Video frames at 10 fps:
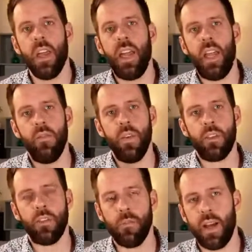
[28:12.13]
And in fact,
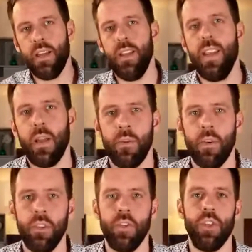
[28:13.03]
on Monday, I'm
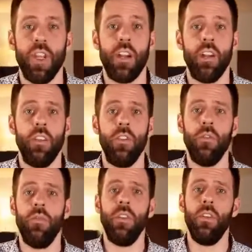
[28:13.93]
going to share a new
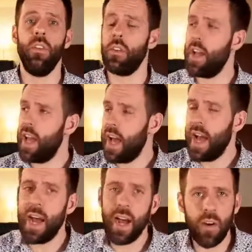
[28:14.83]
video on
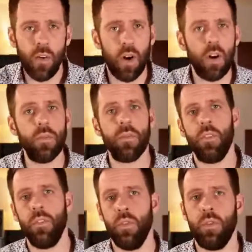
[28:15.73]
how
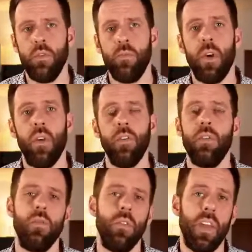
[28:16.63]
often you should
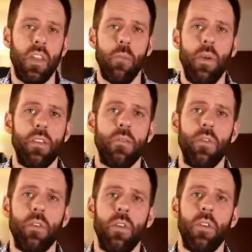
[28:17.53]
post to get the best
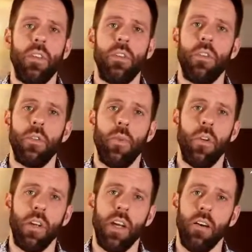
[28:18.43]
results as a
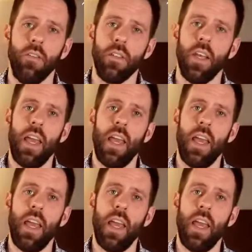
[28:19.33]
small account.